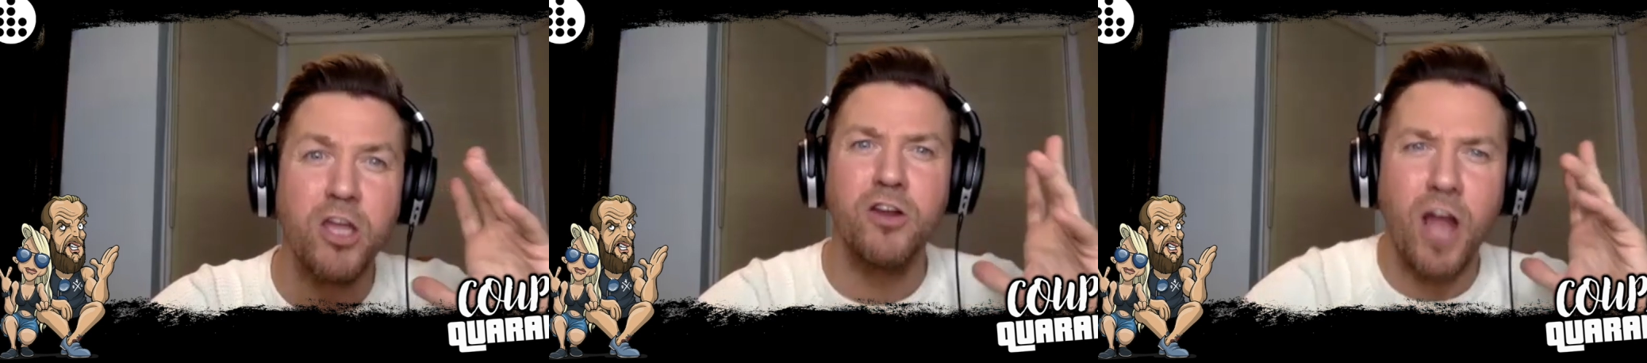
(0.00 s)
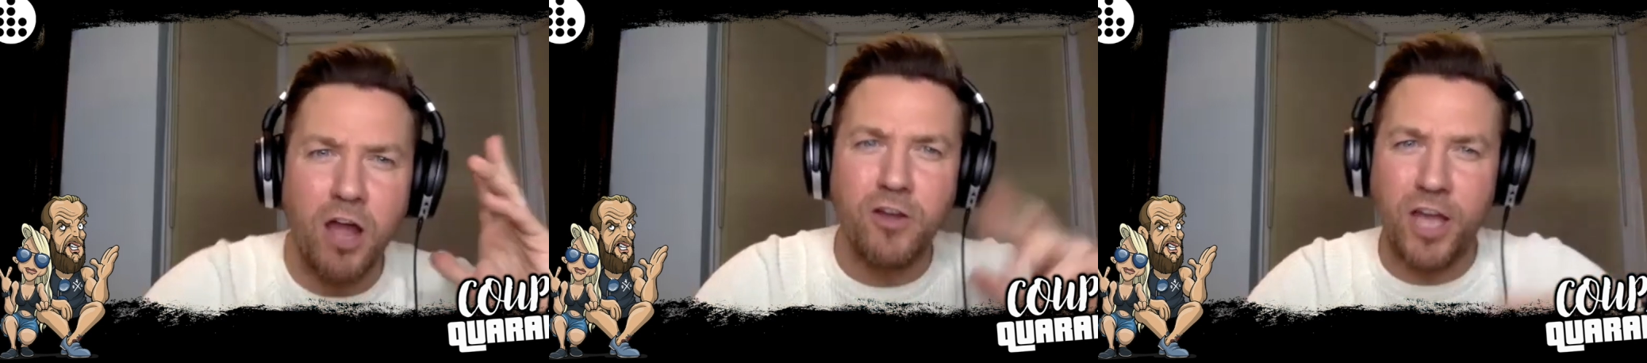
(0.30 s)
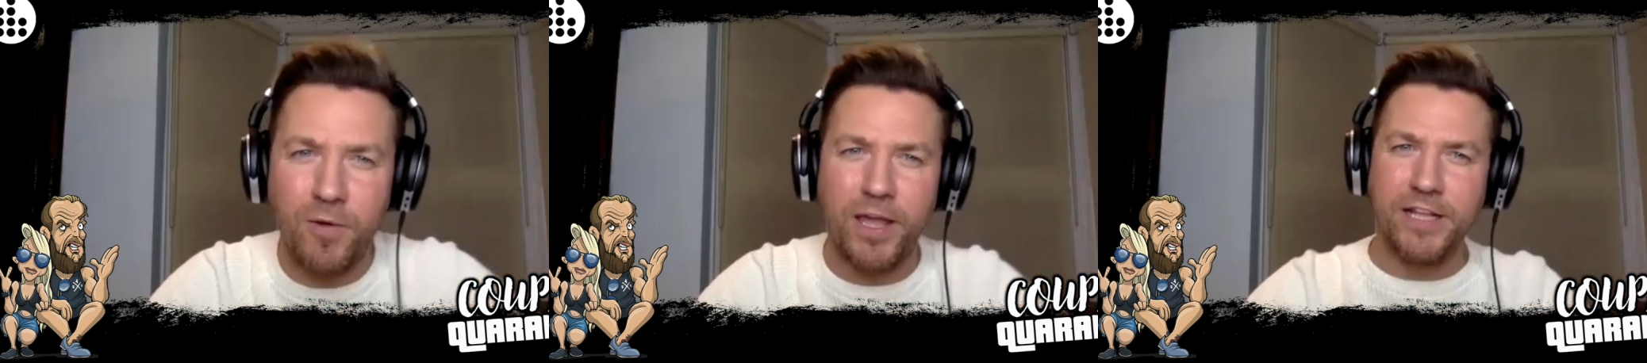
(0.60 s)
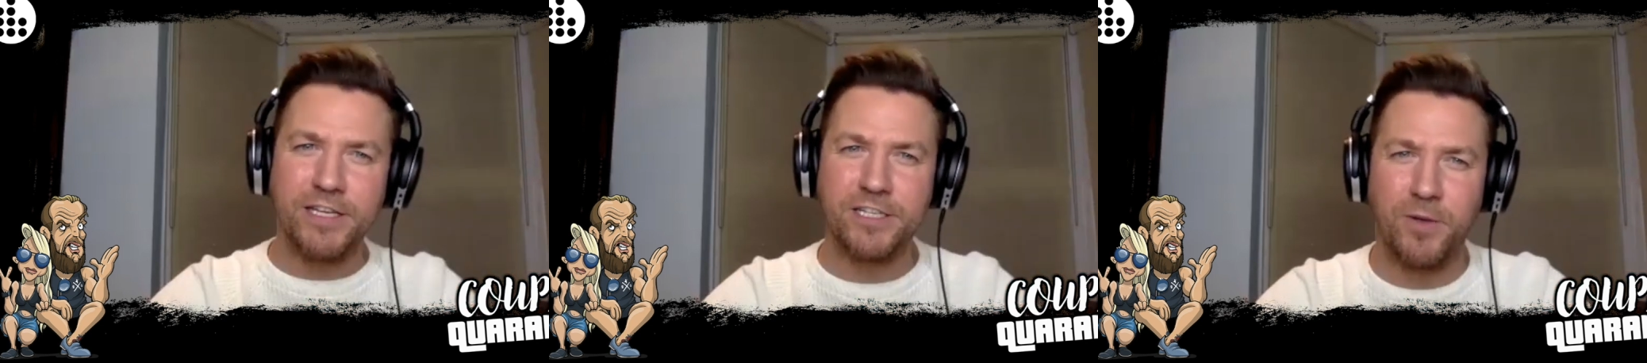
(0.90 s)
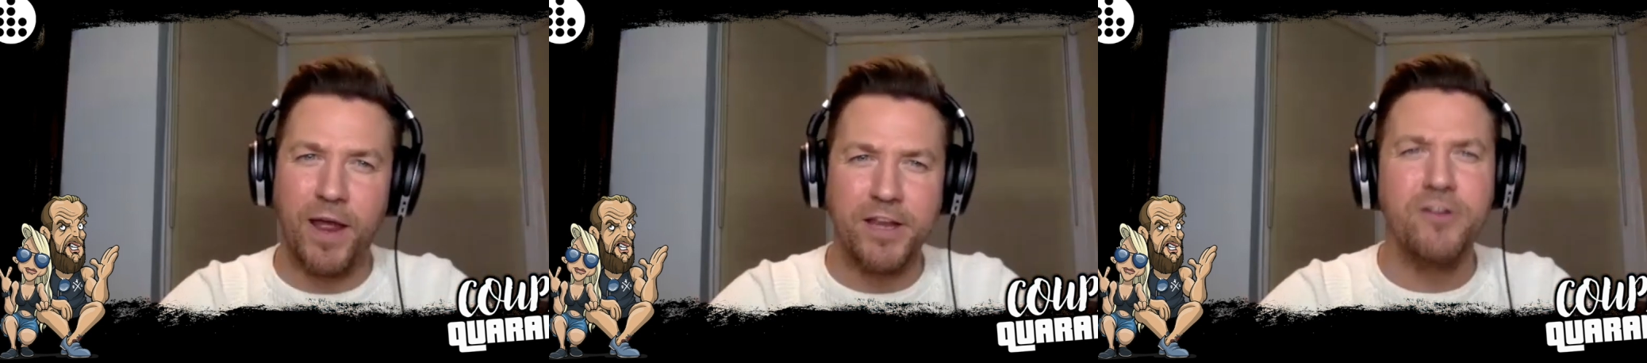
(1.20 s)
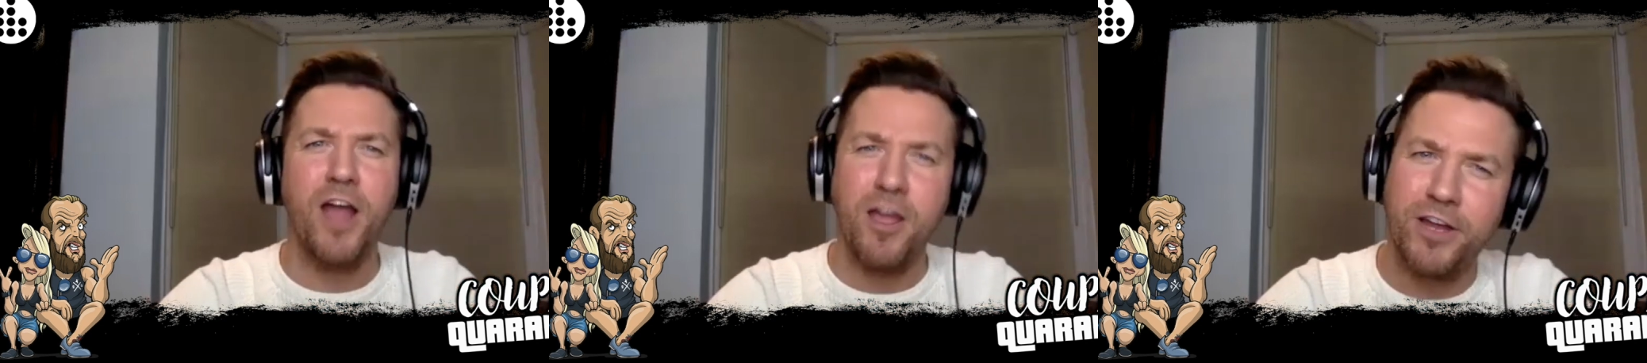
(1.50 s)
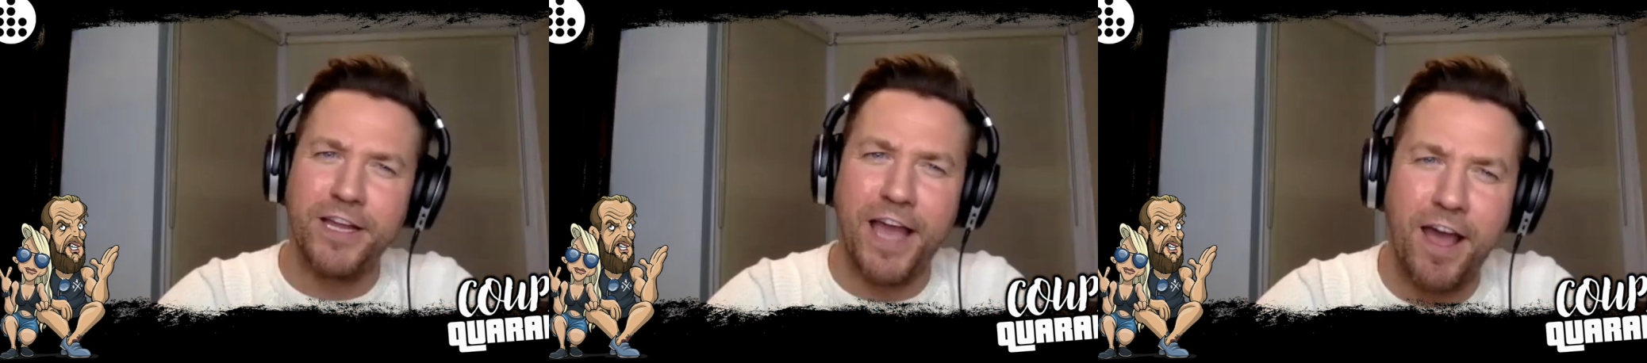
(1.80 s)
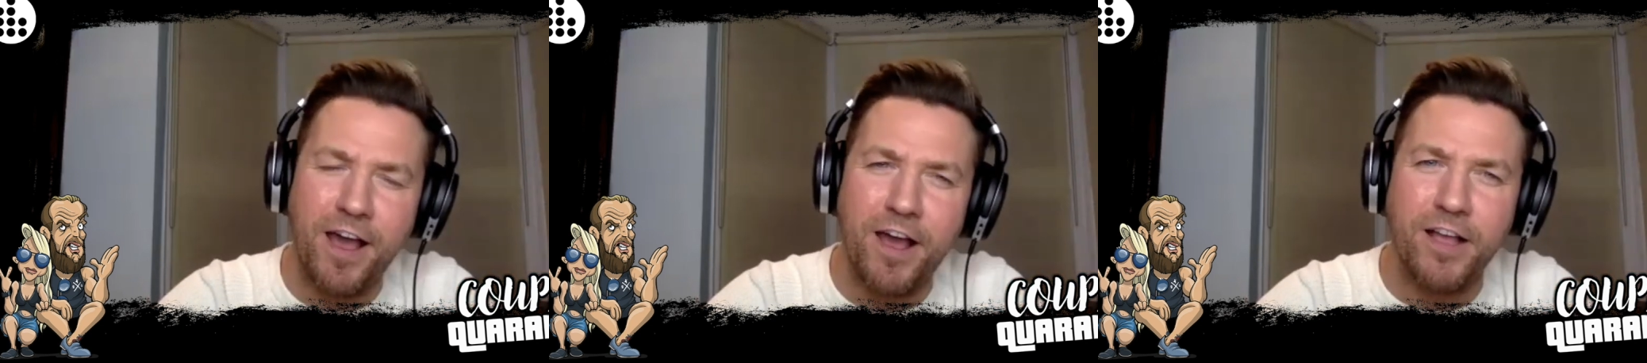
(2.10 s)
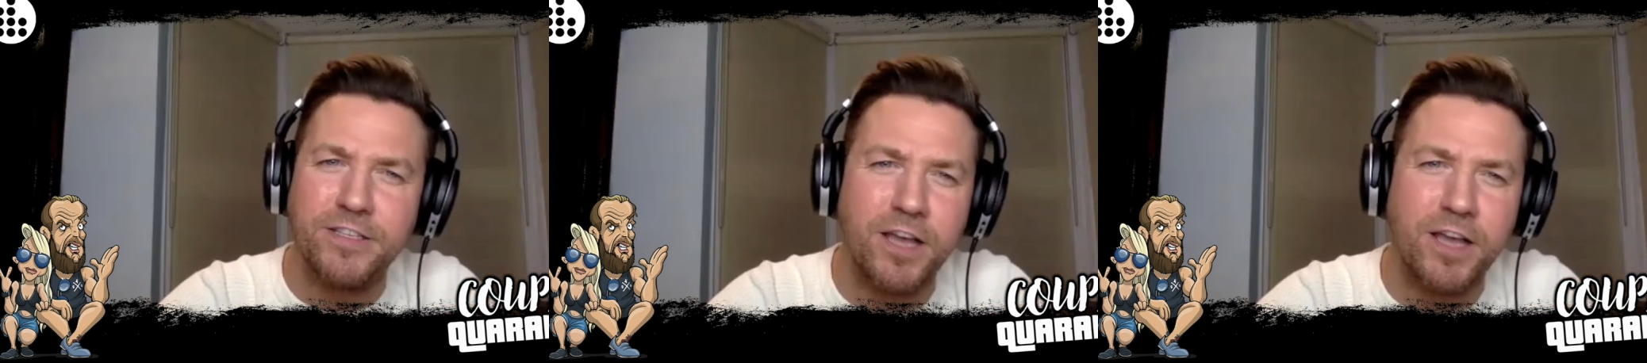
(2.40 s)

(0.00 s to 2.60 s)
Speaker 1: you know you're going into it and you know you're going to get hurt.